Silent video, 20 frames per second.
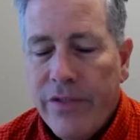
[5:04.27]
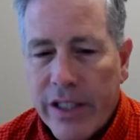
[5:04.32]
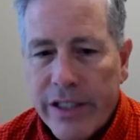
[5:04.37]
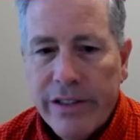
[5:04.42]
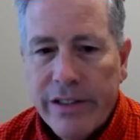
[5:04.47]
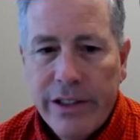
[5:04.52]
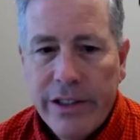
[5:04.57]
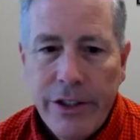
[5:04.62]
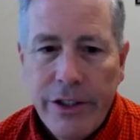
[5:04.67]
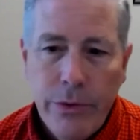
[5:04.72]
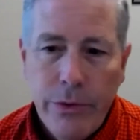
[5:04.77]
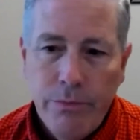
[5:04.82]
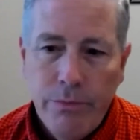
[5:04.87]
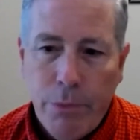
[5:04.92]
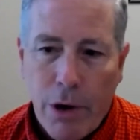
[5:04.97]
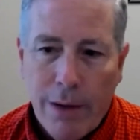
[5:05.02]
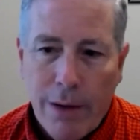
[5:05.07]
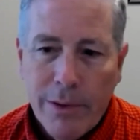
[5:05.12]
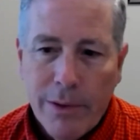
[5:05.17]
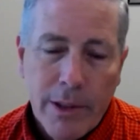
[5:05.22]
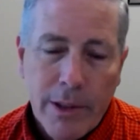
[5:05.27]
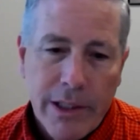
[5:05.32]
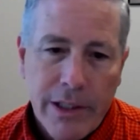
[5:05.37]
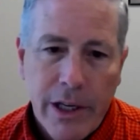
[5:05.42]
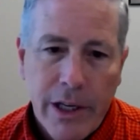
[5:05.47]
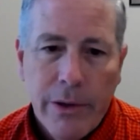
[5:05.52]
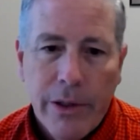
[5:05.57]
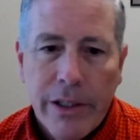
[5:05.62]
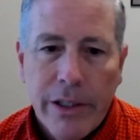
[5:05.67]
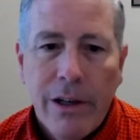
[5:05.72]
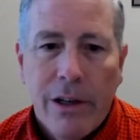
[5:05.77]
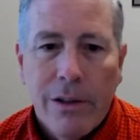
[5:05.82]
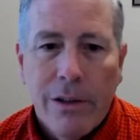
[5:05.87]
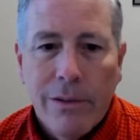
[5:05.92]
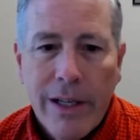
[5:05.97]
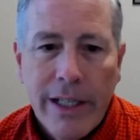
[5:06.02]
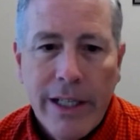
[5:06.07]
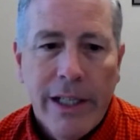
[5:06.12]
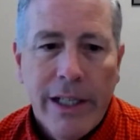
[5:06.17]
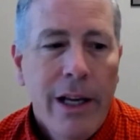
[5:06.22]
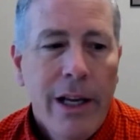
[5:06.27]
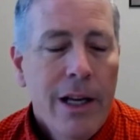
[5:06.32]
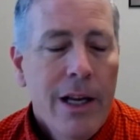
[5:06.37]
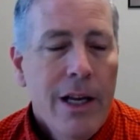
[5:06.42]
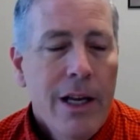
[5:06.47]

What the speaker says: Vista, you probably know it already.